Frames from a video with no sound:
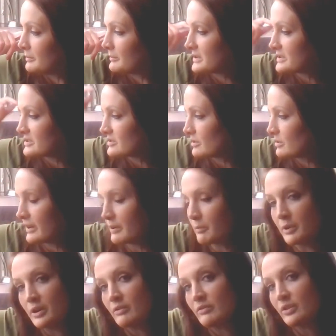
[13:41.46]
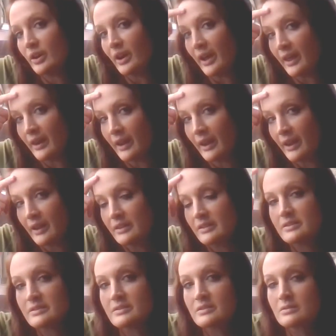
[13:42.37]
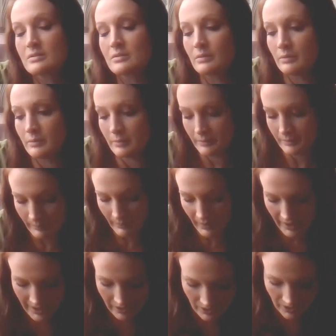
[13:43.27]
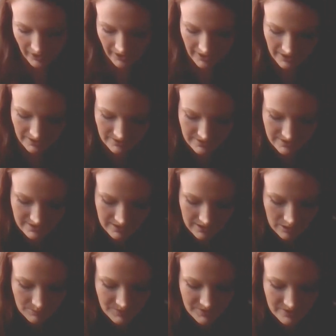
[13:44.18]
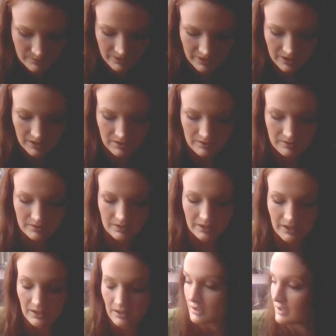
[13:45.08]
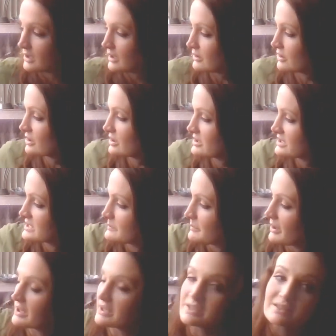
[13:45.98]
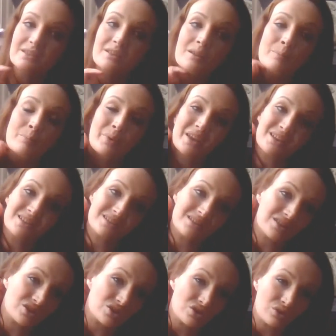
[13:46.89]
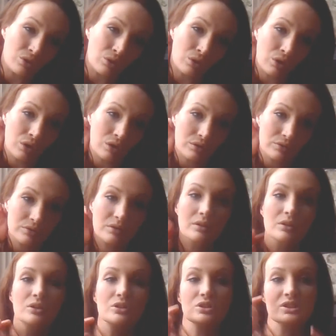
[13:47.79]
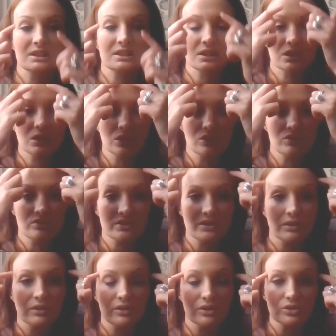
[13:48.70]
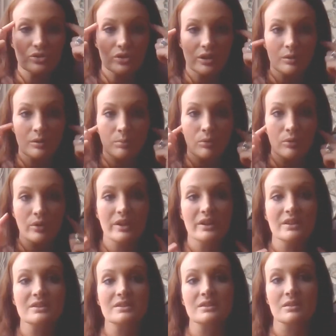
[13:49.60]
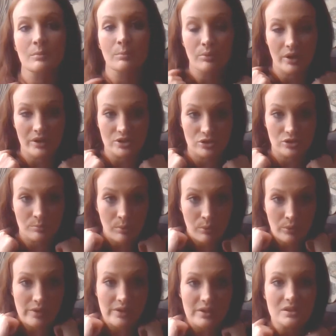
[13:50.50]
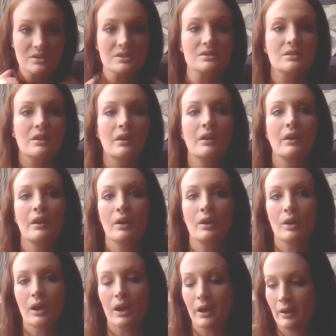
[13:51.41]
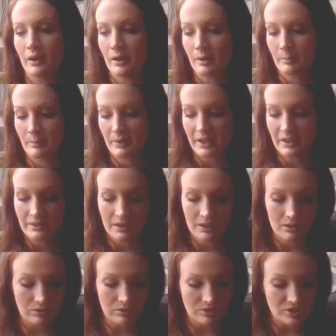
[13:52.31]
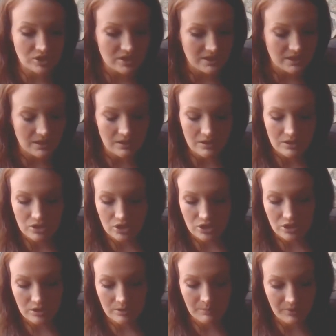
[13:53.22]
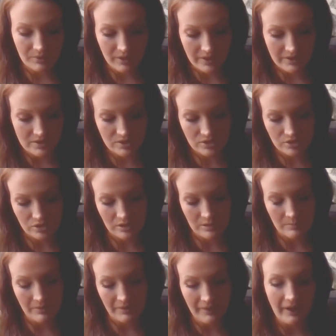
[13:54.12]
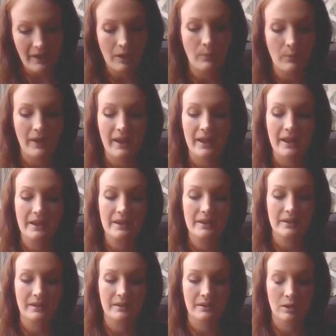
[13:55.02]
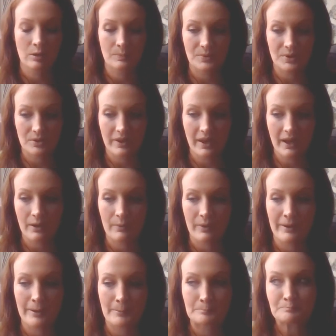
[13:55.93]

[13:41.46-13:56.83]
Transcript: So I went over headaches, migraines, it helps with, and another good spot is at the base of the skull. Just again use it on the trigger points and the pressure points, and then it'll just get into your bloodstream that way and help you that way.